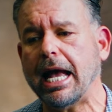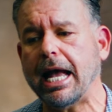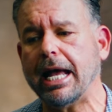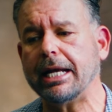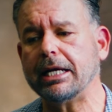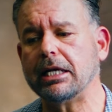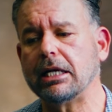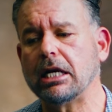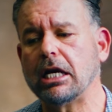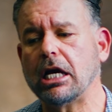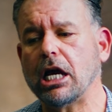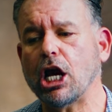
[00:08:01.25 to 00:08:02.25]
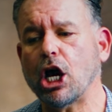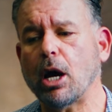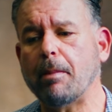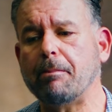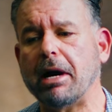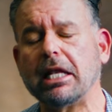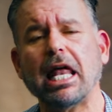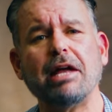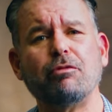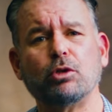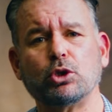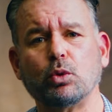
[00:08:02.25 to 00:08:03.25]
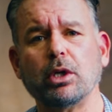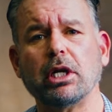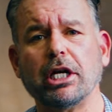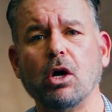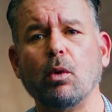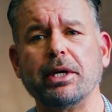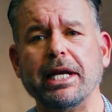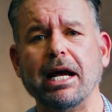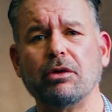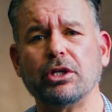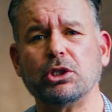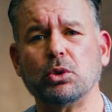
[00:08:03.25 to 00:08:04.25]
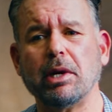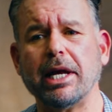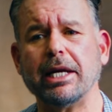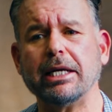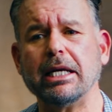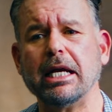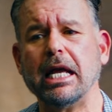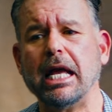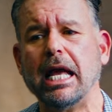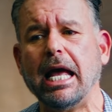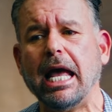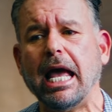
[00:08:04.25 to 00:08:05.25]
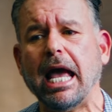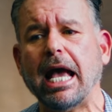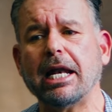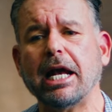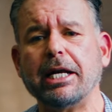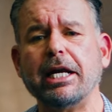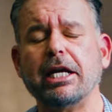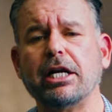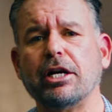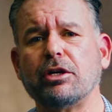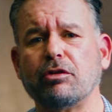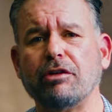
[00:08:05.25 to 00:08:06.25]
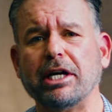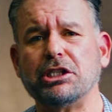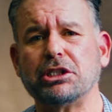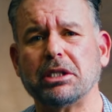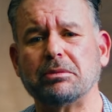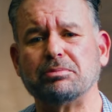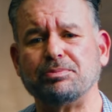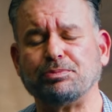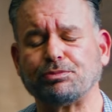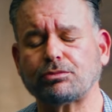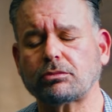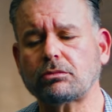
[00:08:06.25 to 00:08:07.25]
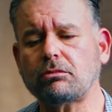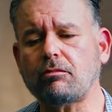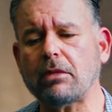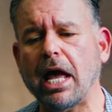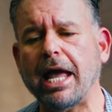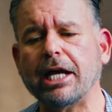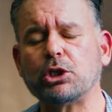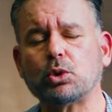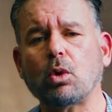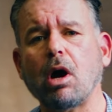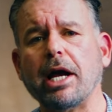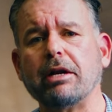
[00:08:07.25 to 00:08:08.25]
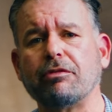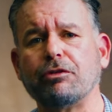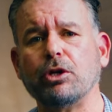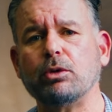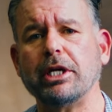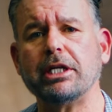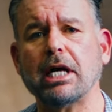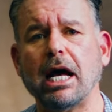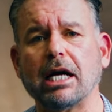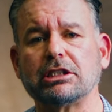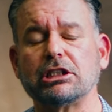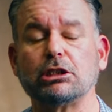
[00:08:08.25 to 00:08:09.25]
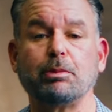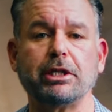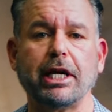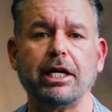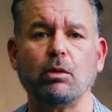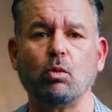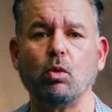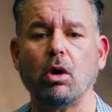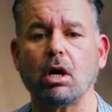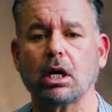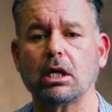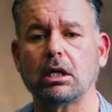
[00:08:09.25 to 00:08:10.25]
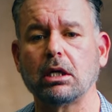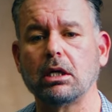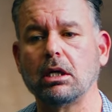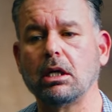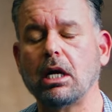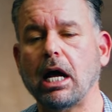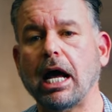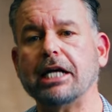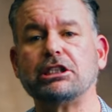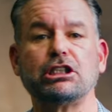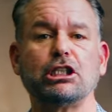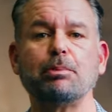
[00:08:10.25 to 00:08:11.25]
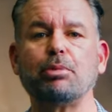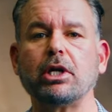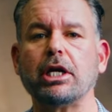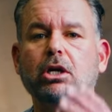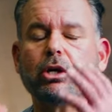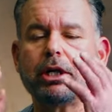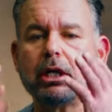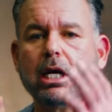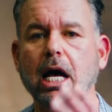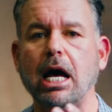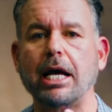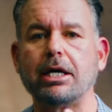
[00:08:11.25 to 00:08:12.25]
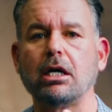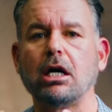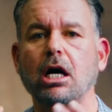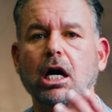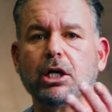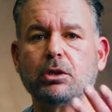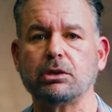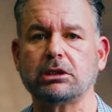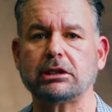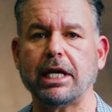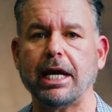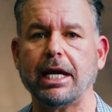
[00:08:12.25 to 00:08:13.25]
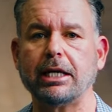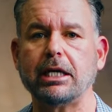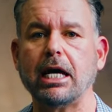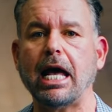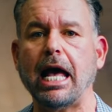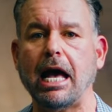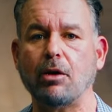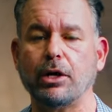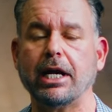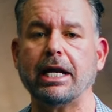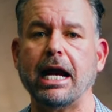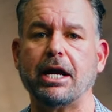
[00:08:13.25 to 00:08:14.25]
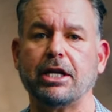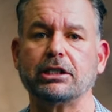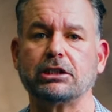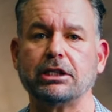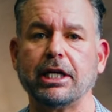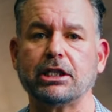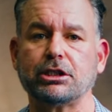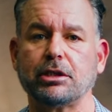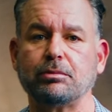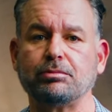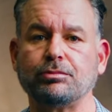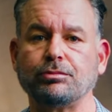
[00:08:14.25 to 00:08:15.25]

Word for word: And my life was really going down the drain. And I needed an intervention. I had tried a few detoxes, but they didn't work. I simply could not understand how to get out of this addiction.